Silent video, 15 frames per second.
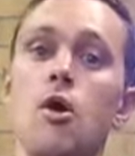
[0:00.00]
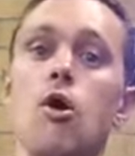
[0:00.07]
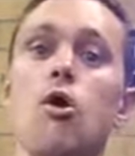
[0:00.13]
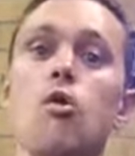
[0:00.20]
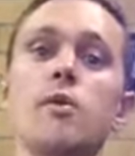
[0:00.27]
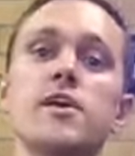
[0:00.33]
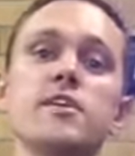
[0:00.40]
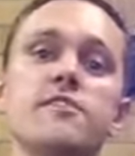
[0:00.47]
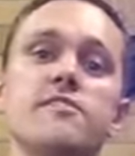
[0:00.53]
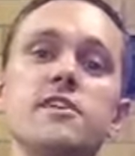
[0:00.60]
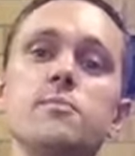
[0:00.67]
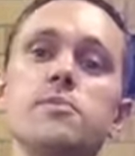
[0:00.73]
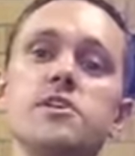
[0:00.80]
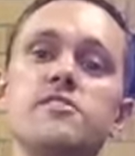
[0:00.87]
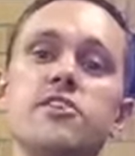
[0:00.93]
Or we can
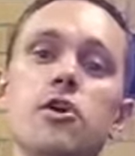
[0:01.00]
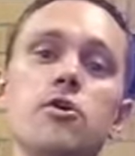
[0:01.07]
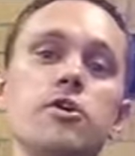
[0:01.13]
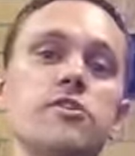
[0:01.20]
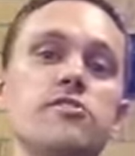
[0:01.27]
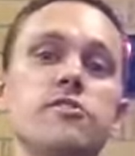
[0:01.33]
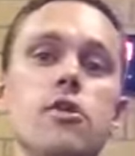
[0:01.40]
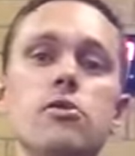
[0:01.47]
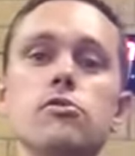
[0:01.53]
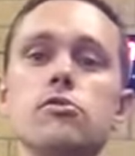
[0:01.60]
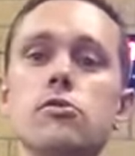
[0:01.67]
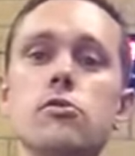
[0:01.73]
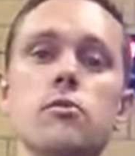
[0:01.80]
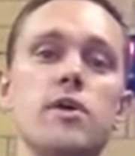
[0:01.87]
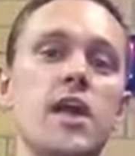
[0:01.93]
simply tell you is go,
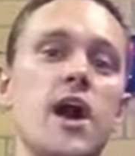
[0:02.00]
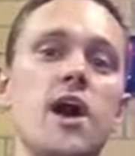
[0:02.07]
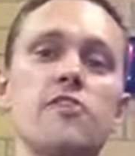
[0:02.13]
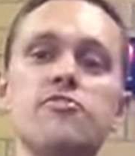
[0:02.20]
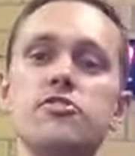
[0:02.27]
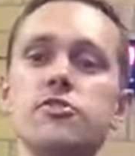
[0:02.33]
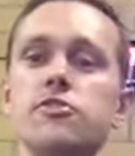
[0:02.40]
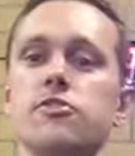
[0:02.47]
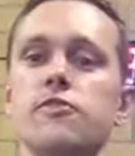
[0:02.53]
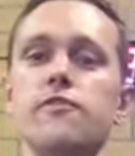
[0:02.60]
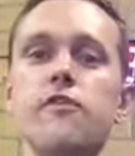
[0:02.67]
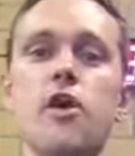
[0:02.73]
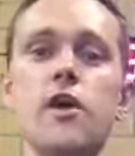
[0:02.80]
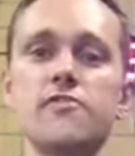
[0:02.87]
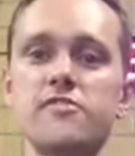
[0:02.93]
look, we asked you to do
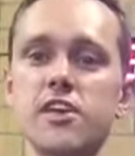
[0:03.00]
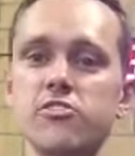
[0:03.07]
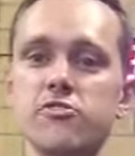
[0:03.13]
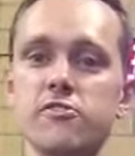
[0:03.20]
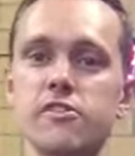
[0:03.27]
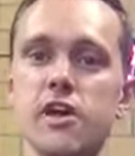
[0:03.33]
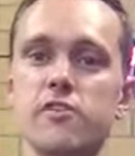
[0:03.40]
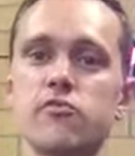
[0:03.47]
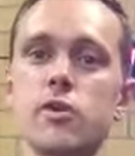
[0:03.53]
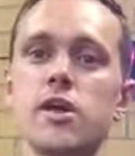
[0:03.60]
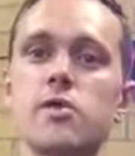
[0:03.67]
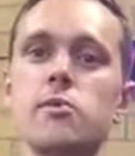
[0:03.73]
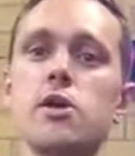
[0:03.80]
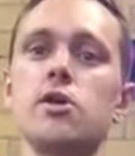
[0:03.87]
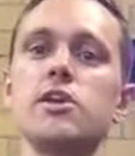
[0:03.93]
5 sessions last
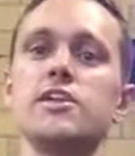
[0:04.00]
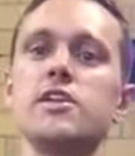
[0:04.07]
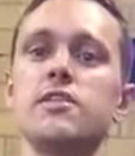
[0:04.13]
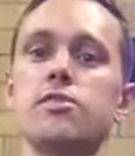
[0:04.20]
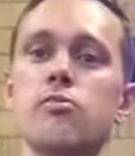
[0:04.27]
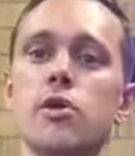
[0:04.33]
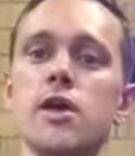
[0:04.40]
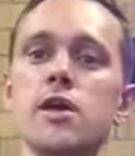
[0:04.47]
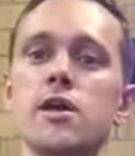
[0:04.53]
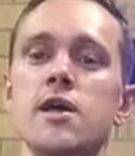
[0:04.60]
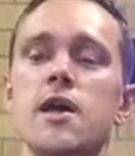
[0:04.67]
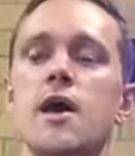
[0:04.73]
week and we only did 3.